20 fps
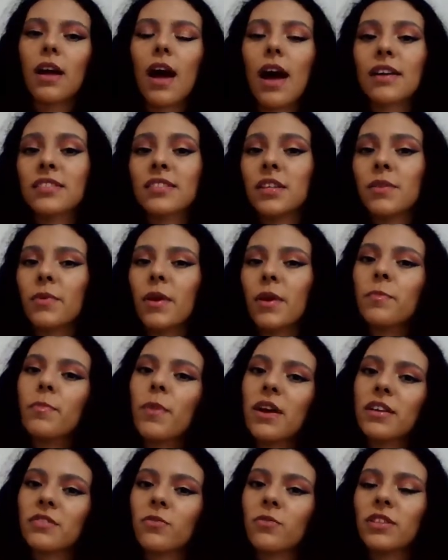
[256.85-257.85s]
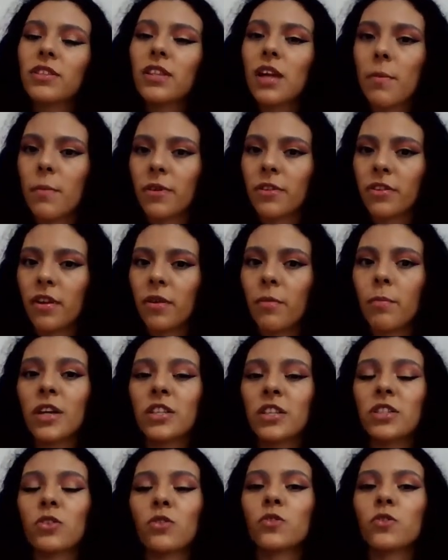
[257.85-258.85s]
As the bypass rotameter
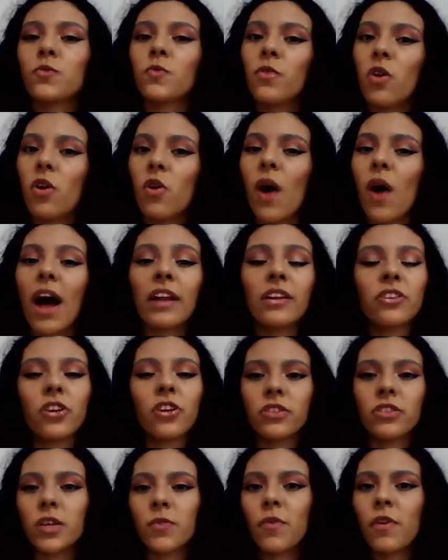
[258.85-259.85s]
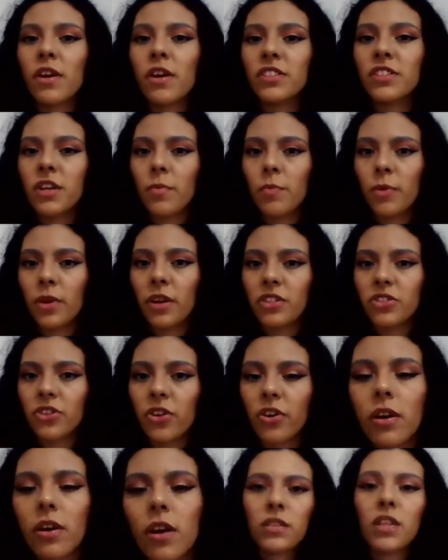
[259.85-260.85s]
measures flow and not differential
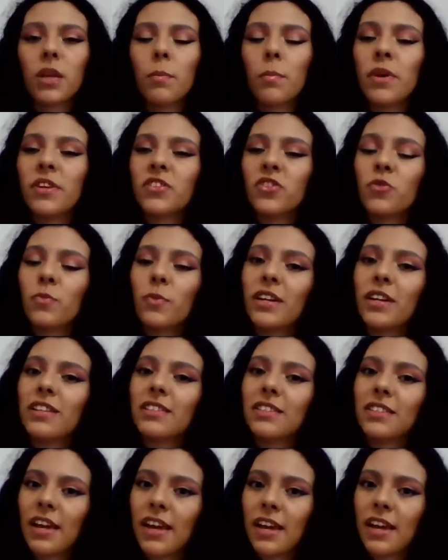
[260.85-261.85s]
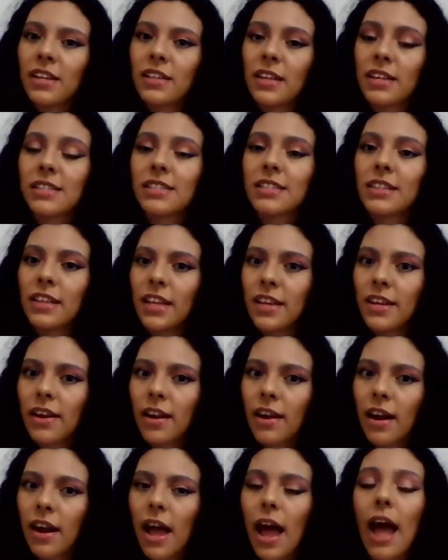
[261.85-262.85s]
pressure, the measurement scale is
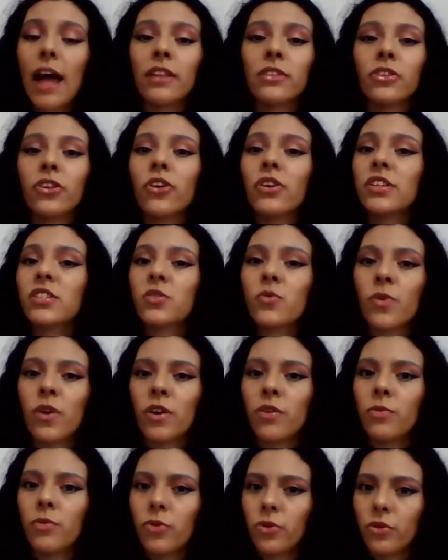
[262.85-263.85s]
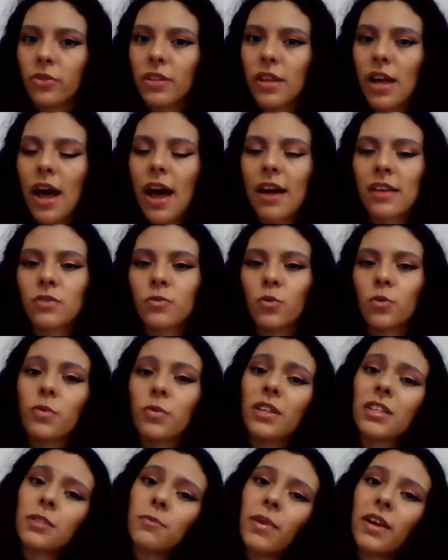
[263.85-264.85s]
linear and not square root, as would
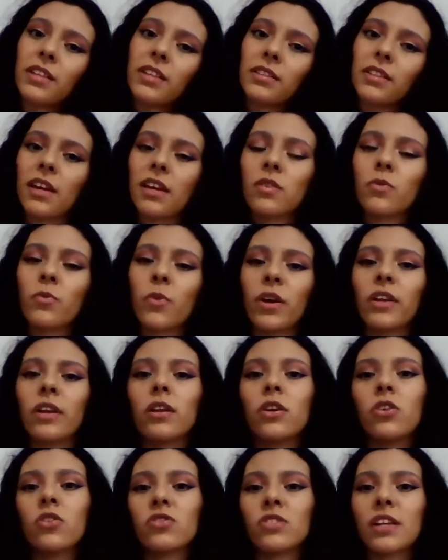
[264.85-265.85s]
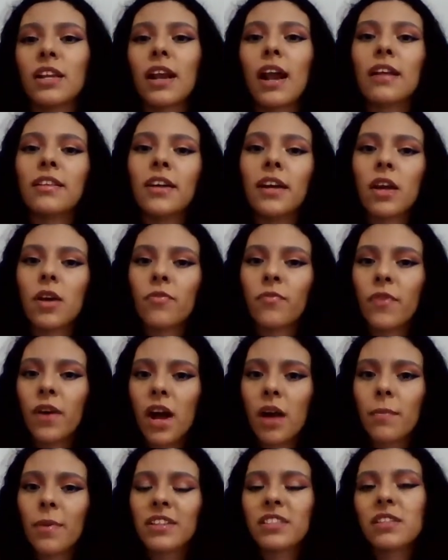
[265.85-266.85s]
be expected when using a
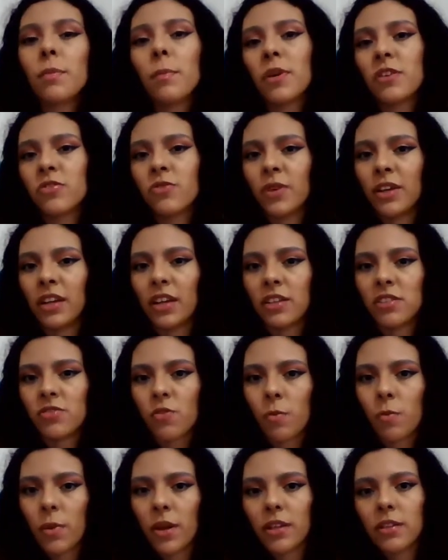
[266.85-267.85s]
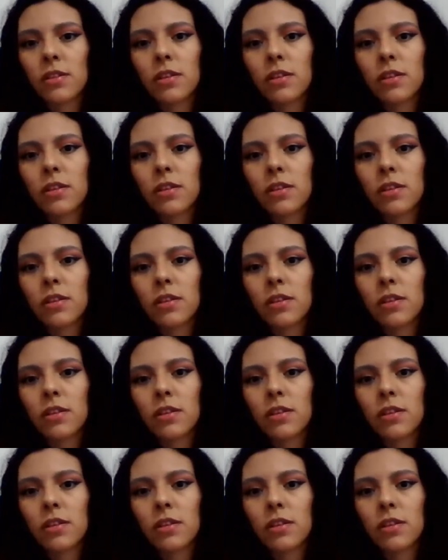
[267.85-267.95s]
diaphragm as a measuring instrument.